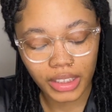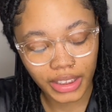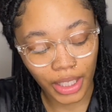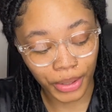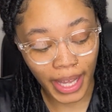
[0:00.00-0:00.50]

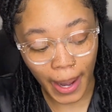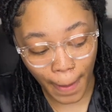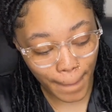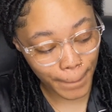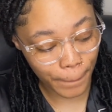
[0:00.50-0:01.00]
So now
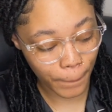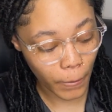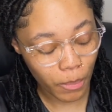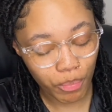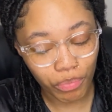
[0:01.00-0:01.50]

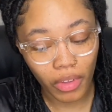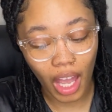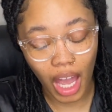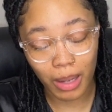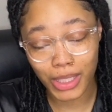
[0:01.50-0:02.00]

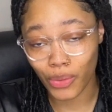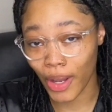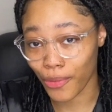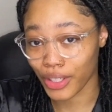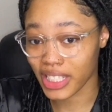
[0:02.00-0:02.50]
I'm just
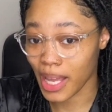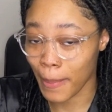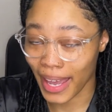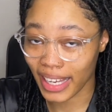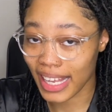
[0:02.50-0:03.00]
waiting for it to get
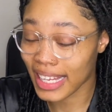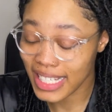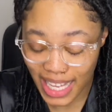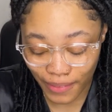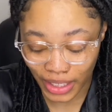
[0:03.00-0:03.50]
back in the
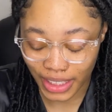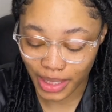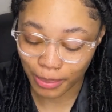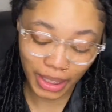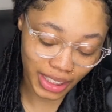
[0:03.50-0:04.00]

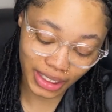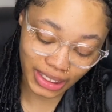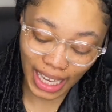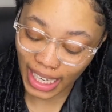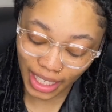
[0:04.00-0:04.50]
70s, because
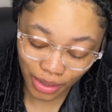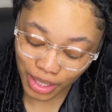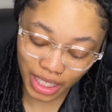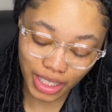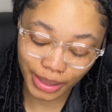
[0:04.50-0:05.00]
I can't do
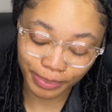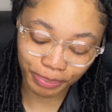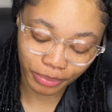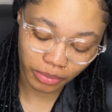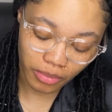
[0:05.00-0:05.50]

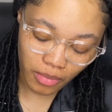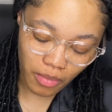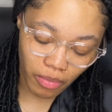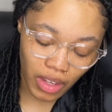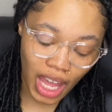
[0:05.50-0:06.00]

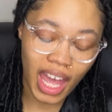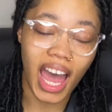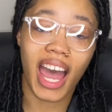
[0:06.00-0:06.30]
this.